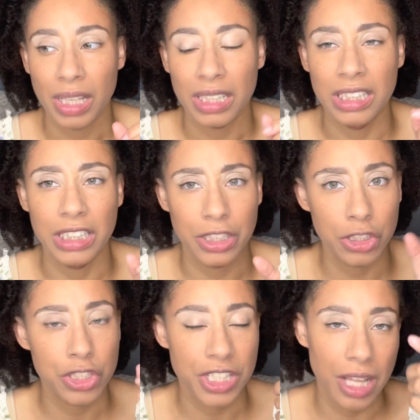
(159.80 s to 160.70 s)

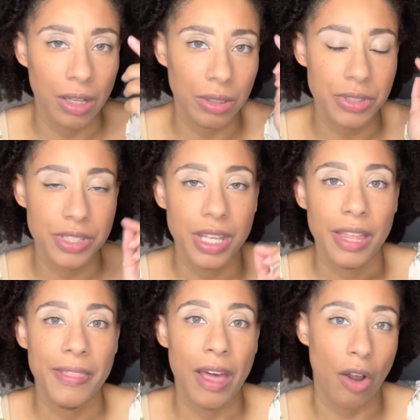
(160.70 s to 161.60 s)
glitter gels
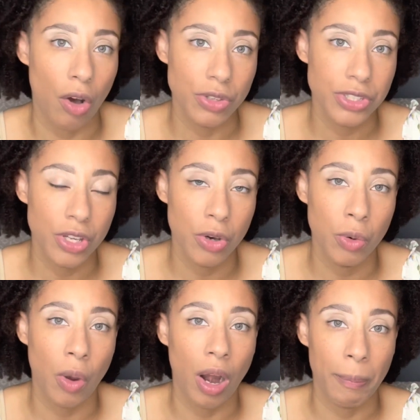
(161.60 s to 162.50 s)
that
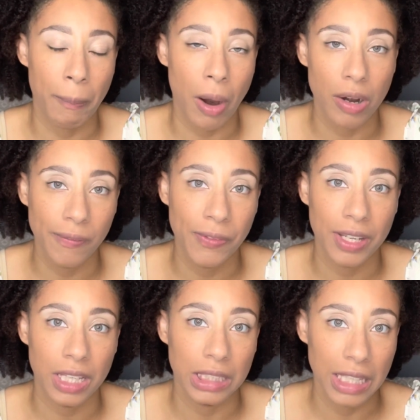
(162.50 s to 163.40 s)
also are part of the
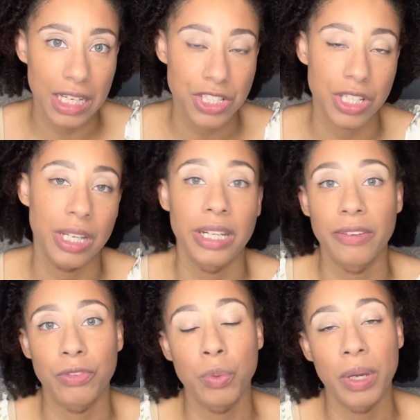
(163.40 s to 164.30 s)
collection. And
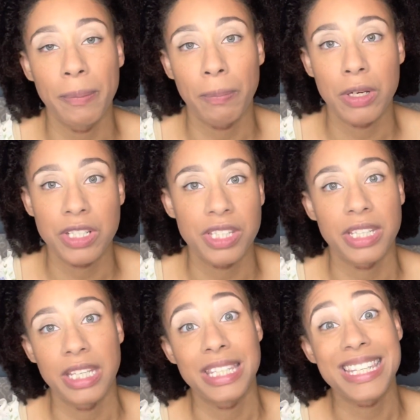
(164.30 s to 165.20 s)
if you want to purchase
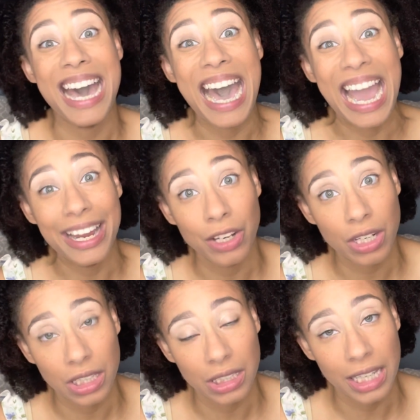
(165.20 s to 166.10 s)
the entire
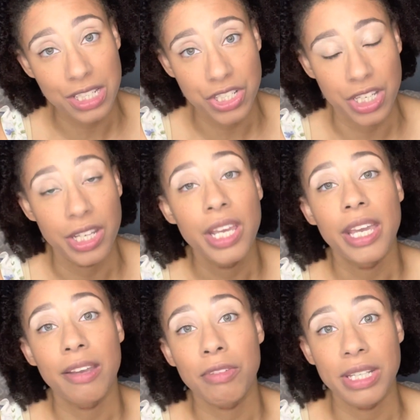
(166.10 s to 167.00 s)
collection,
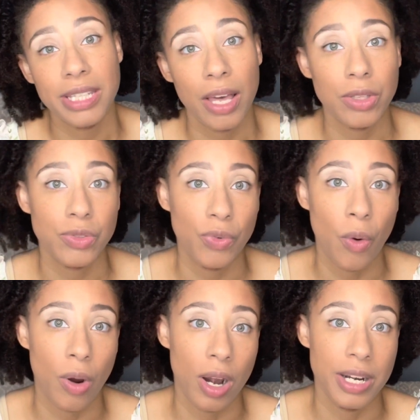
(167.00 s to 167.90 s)
it retails
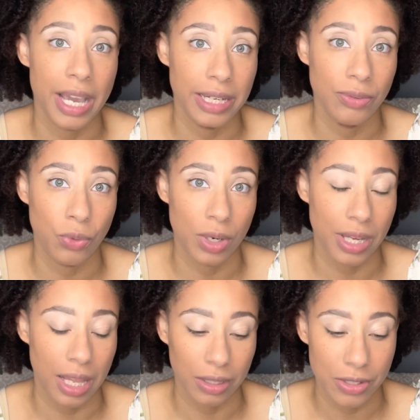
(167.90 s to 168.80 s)
for
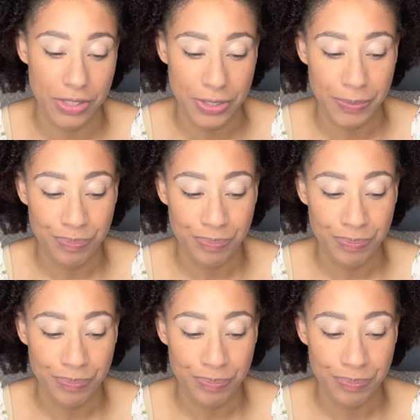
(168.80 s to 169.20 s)
$94.